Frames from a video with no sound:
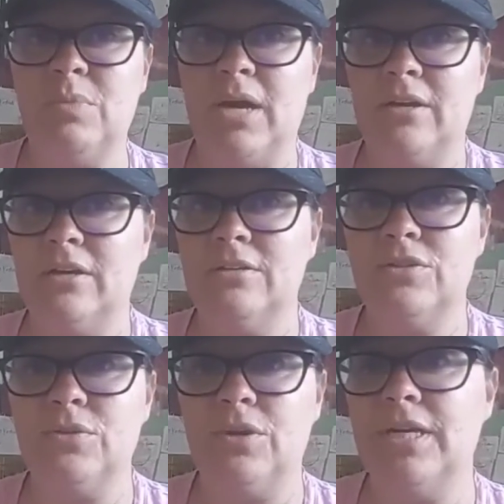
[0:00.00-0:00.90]
Potter
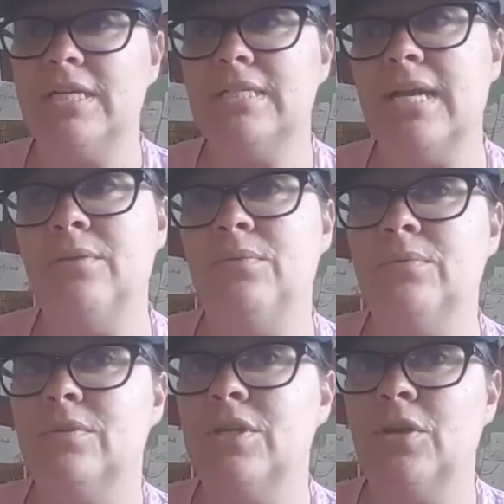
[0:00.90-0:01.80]
stories,
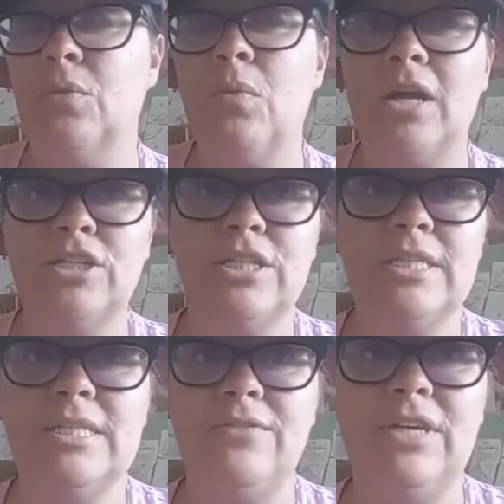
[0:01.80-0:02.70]
and watching
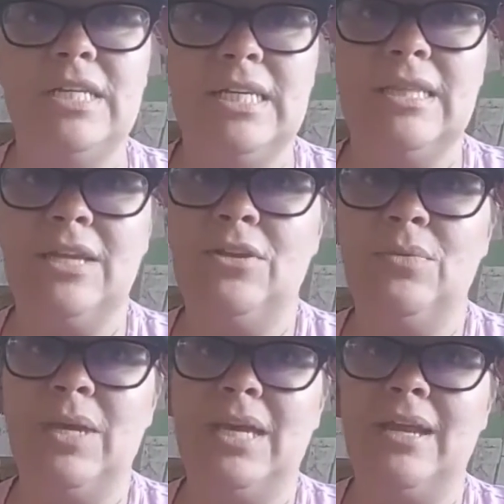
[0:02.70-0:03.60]
the DVD at the end of
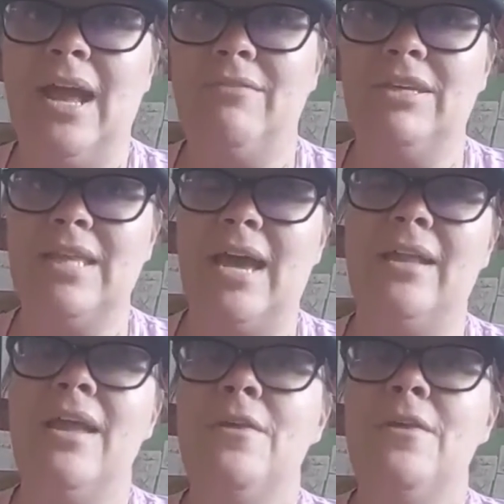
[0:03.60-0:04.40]
the week and having that